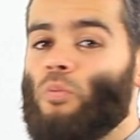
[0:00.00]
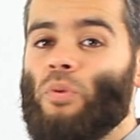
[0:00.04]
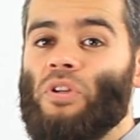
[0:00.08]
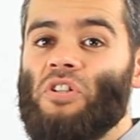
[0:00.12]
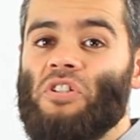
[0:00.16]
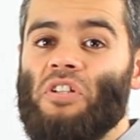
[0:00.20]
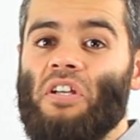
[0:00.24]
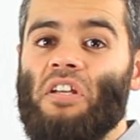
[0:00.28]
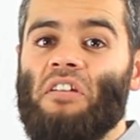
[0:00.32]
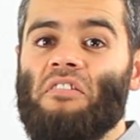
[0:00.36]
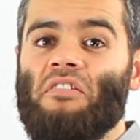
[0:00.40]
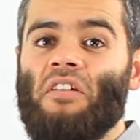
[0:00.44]

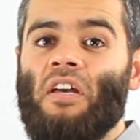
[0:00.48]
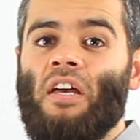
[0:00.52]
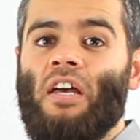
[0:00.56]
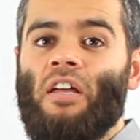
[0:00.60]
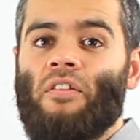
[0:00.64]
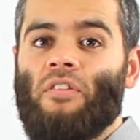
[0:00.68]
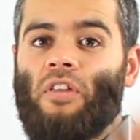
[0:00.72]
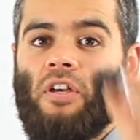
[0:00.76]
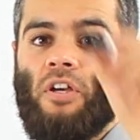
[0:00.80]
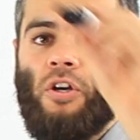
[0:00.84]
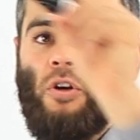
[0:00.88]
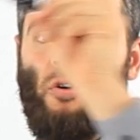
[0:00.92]
which is
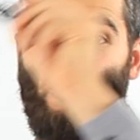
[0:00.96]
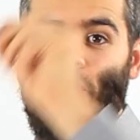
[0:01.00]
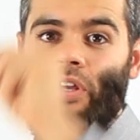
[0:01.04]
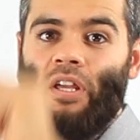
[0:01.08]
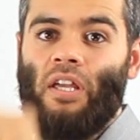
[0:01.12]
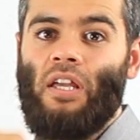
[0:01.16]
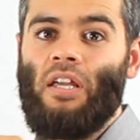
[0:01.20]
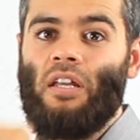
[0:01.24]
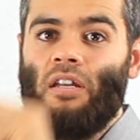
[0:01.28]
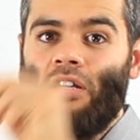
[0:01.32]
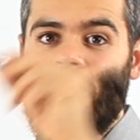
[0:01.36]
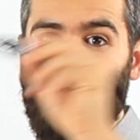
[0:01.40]
the
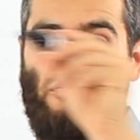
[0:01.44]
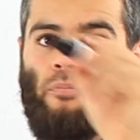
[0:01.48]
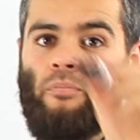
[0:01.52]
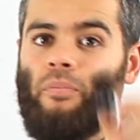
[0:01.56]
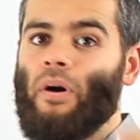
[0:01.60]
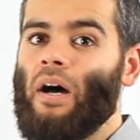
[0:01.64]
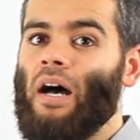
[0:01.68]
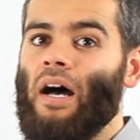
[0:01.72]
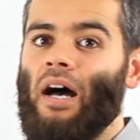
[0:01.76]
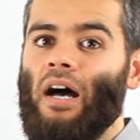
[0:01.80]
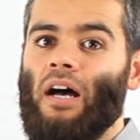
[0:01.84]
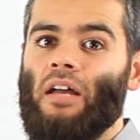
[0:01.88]
green
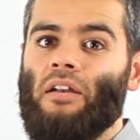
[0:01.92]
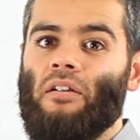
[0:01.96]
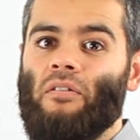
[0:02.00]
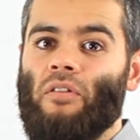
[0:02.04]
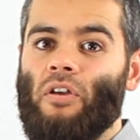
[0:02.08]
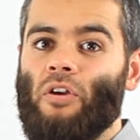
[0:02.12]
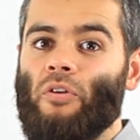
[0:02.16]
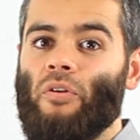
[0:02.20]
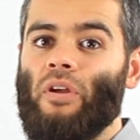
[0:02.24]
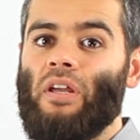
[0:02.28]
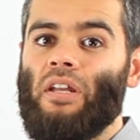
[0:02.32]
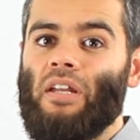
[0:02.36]
part,
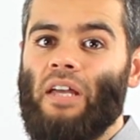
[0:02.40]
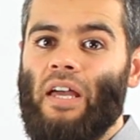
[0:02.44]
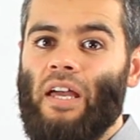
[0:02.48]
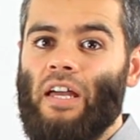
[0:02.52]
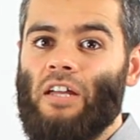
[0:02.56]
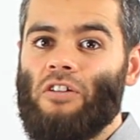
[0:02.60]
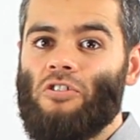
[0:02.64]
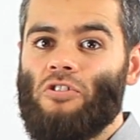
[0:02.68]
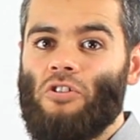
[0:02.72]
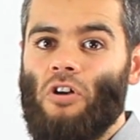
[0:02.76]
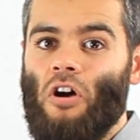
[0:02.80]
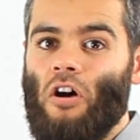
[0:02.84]
the green
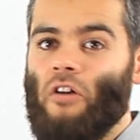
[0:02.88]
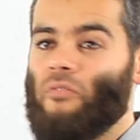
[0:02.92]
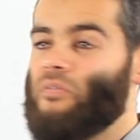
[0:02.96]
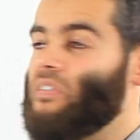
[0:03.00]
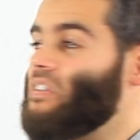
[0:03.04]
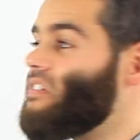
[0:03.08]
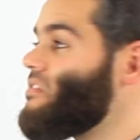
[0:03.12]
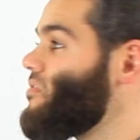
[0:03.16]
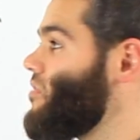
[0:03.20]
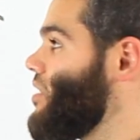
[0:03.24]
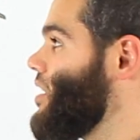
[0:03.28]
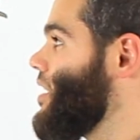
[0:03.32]
edge of
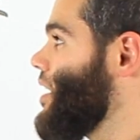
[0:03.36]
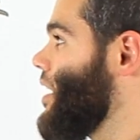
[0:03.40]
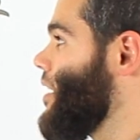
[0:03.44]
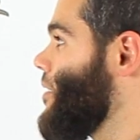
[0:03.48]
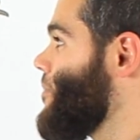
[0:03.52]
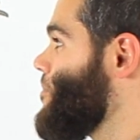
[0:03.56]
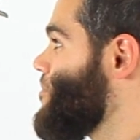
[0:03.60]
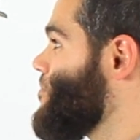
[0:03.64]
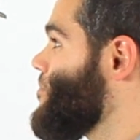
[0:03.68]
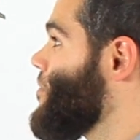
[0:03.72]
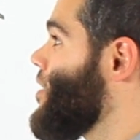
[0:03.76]
this figure.